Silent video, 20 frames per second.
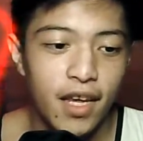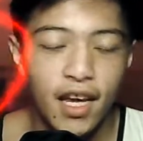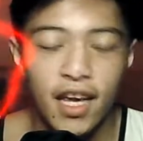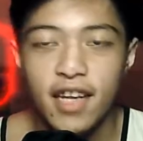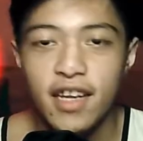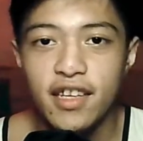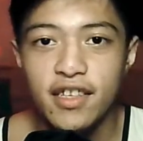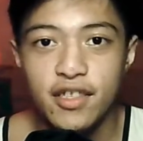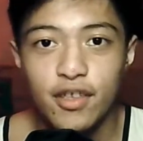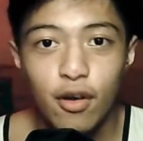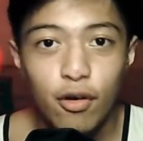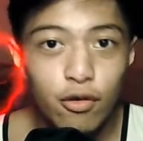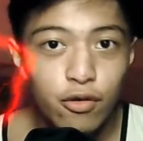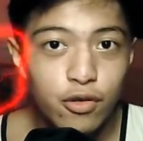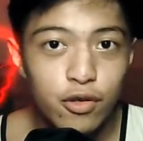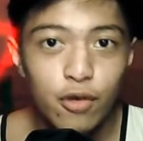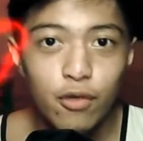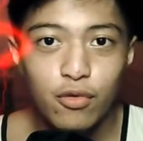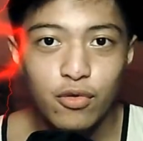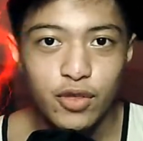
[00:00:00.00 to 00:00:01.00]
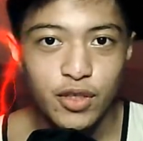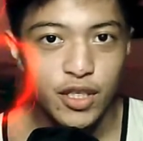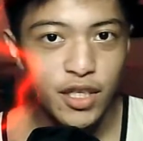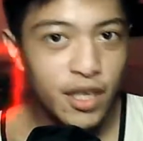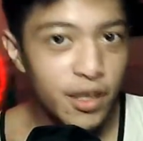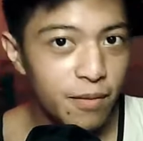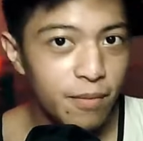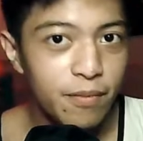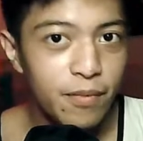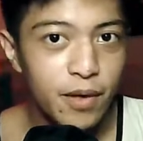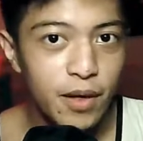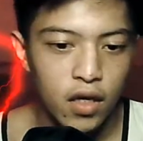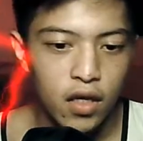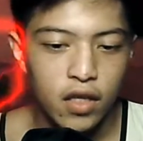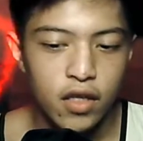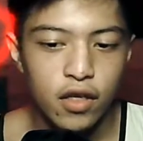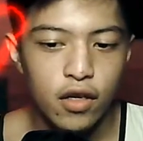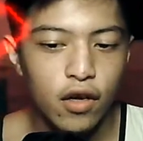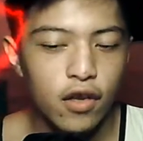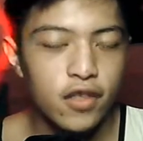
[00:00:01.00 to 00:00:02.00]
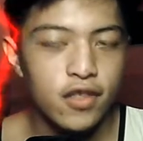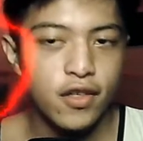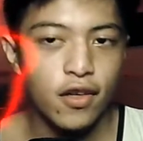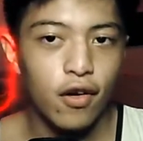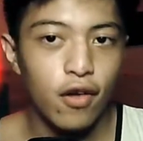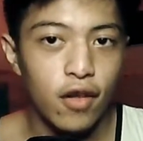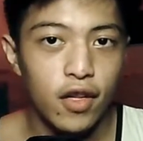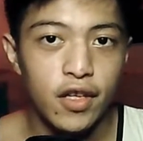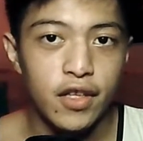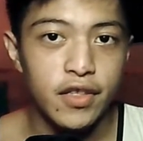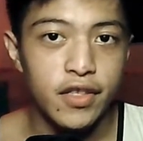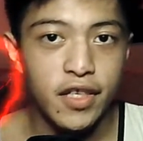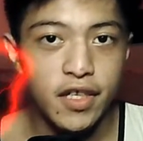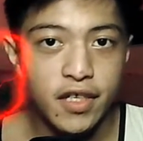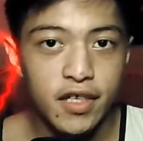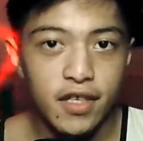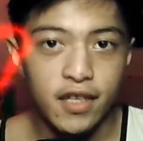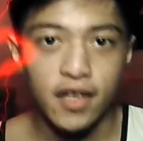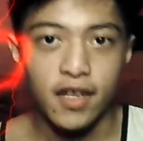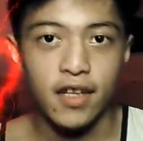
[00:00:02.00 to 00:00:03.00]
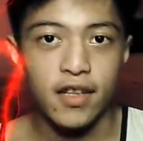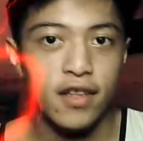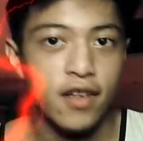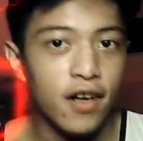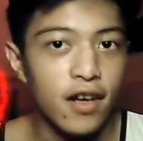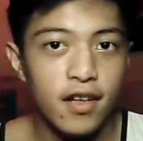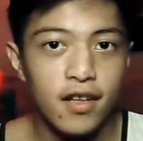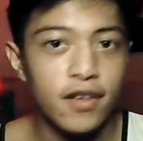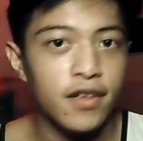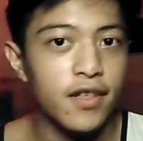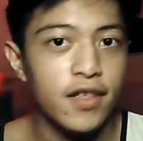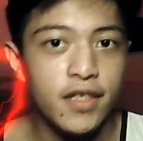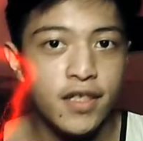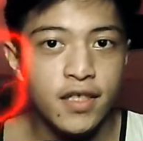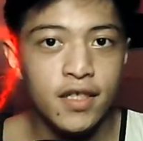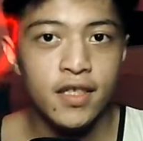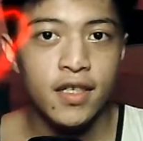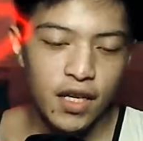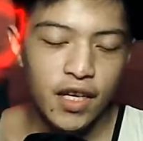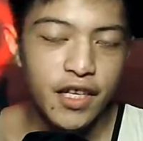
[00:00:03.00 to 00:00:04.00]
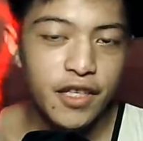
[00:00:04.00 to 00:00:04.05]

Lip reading: And it's also cheap. It cost only $39.